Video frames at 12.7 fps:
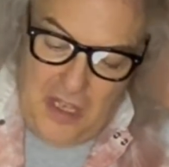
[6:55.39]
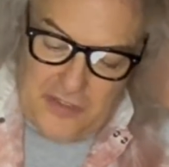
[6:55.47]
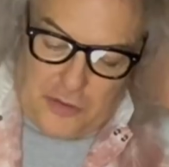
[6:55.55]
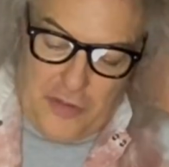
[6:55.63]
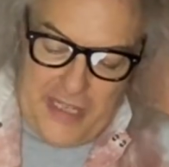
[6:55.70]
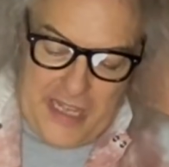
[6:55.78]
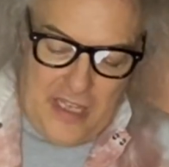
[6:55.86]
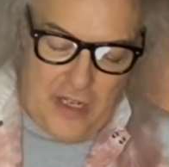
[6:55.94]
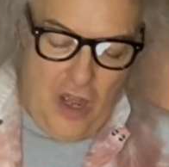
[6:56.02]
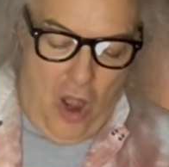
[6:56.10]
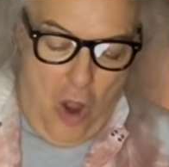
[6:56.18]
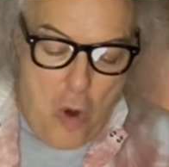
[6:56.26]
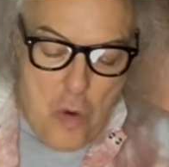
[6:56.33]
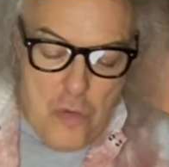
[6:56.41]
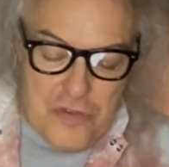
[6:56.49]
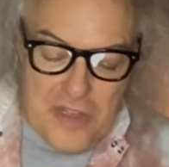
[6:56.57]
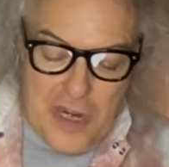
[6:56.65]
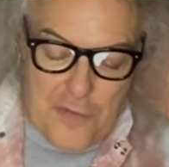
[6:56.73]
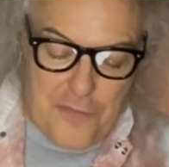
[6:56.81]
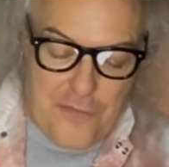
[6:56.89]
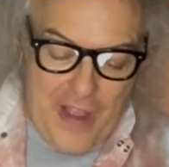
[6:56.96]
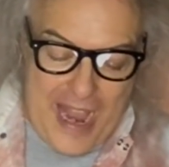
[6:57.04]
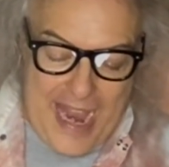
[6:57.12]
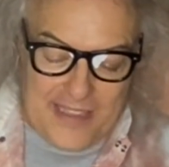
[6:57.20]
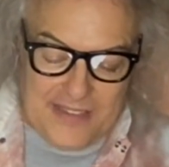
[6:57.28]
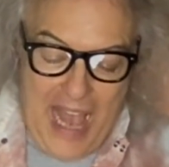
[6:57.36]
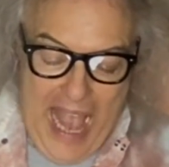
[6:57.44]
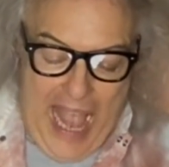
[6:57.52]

so they can hone their fangs